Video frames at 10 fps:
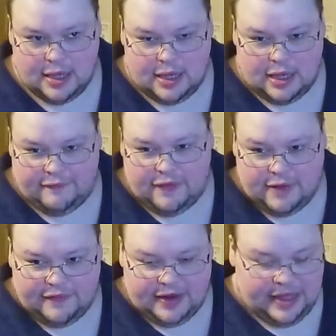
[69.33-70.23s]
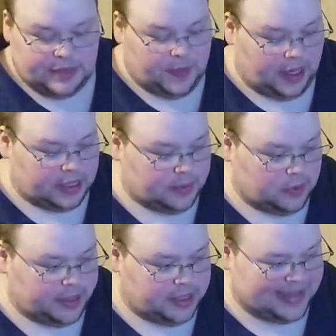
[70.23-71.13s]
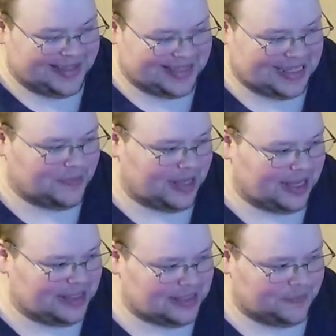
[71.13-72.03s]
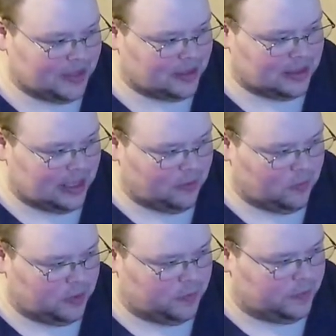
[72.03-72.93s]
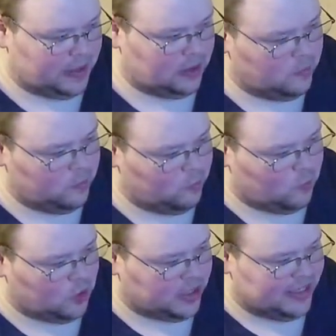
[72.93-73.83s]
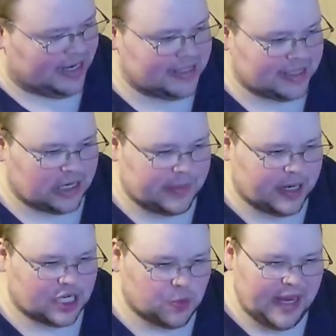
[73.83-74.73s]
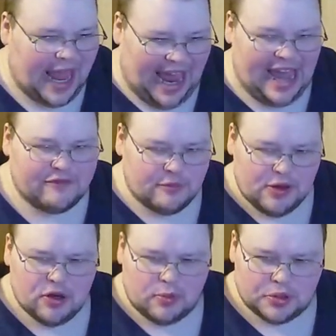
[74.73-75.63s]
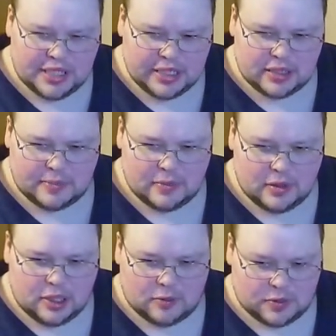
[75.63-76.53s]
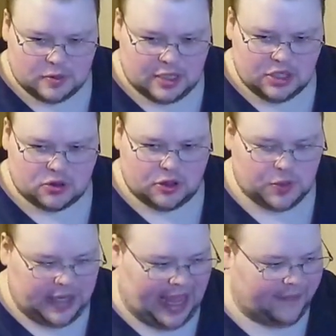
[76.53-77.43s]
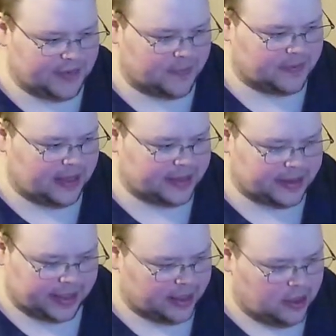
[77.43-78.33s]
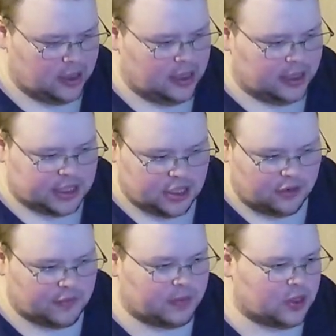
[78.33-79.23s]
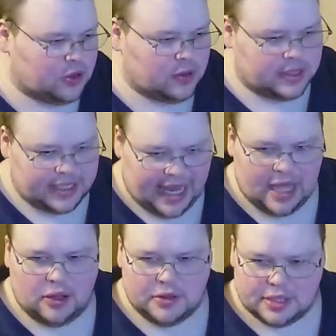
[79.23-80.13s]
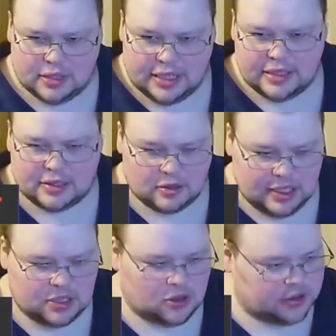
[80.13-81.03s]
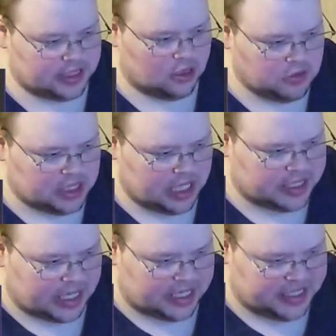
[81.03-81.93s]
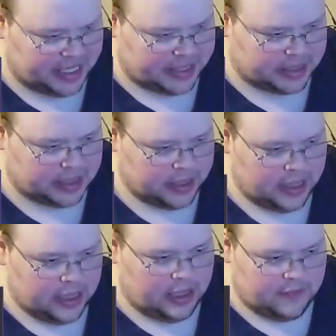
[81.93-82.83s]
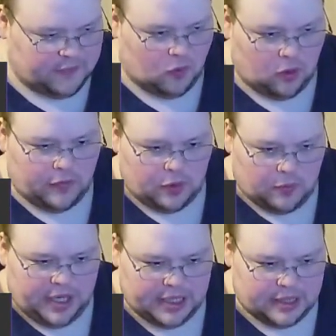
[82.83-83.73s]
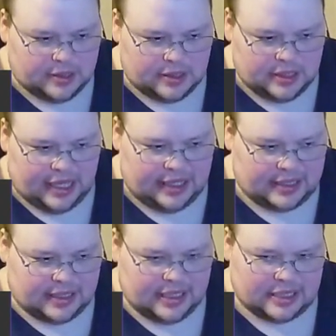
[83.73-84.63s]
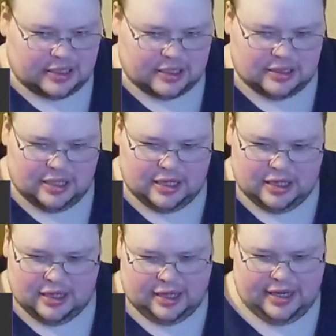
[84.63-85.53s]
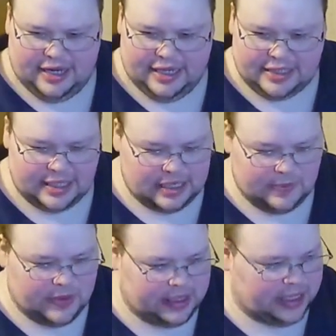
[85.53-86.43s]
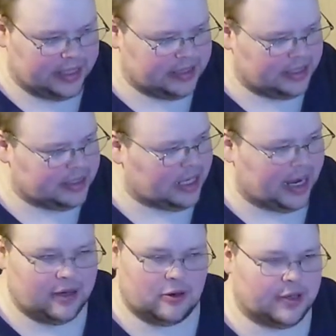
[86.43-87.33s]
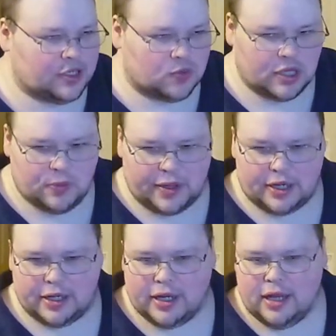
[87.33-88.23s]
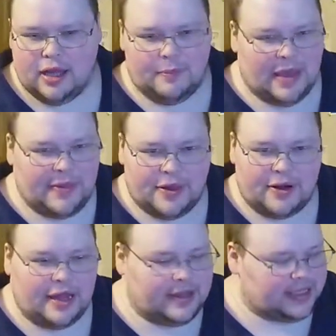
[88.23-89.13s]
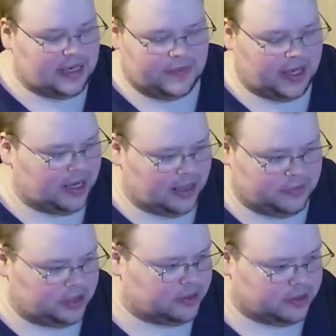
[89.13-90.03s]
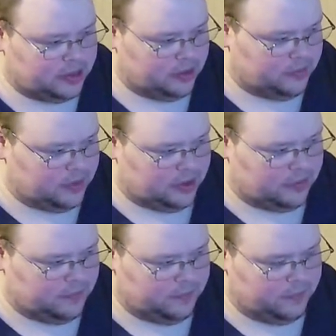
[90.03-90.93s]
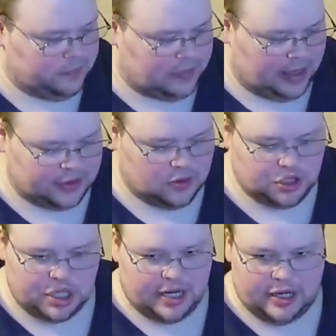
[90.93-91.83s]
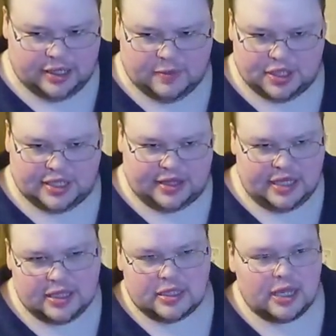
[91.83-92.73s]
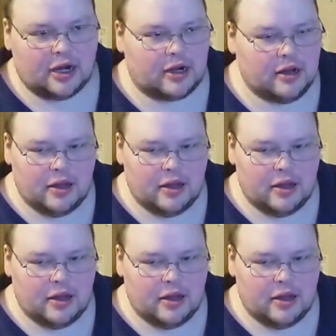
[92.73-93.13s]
if even if it is possible, it doesn't seem like it's something that would be really necessary, because we have immutable system, you know, distros. We have some things like Silverblue and Tails and these distros. Those things exist for the reason that this init system would then exist. I don't know. It's really weird. Maybe they're not the same thing, and I'm just, you know, they're not associated as much as I think that they are.